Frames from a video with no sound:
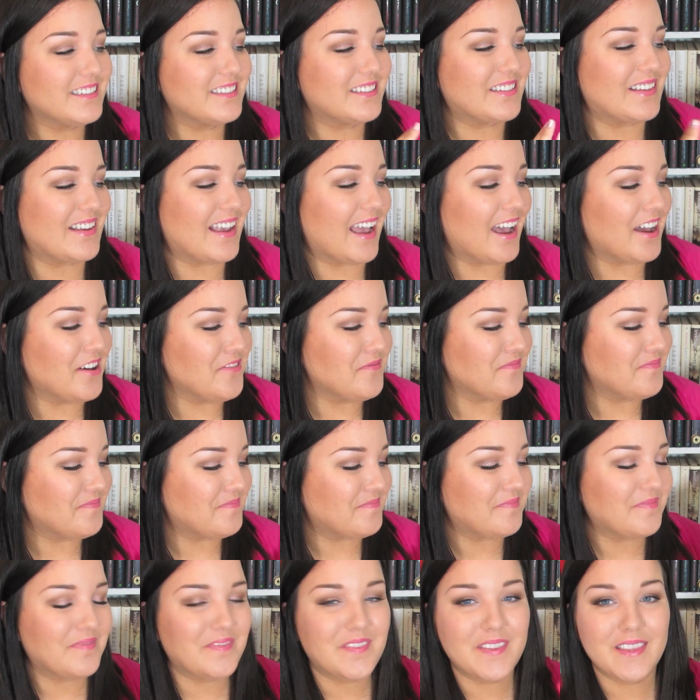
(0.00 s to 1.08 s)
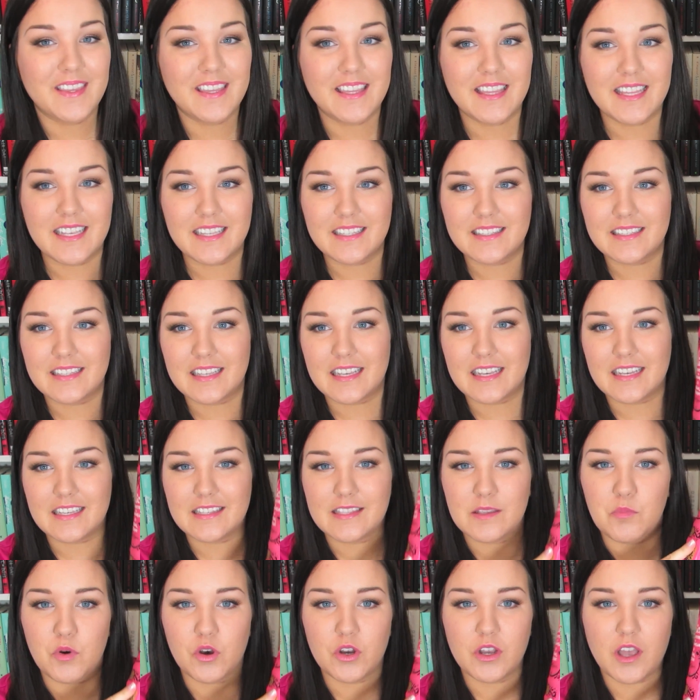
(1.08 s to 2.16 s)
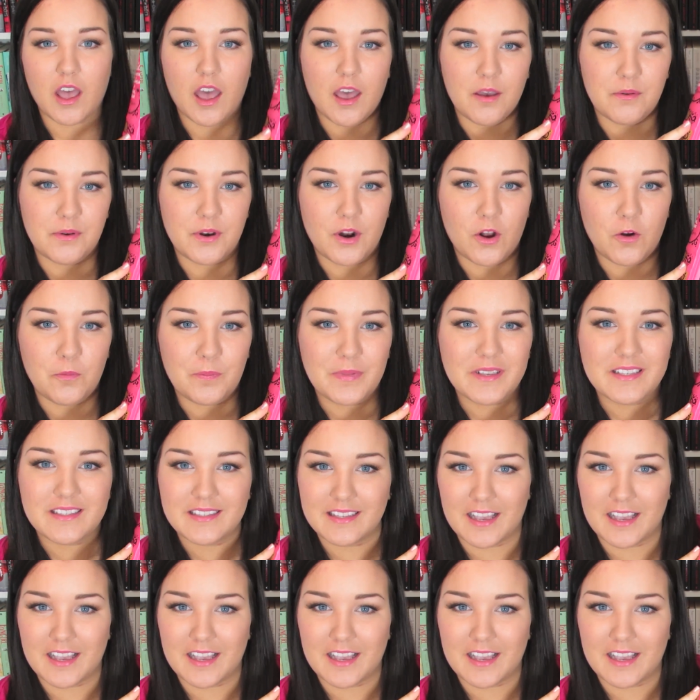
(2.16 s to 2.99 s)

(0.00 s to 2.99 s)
So yeah, this is the book I would hope is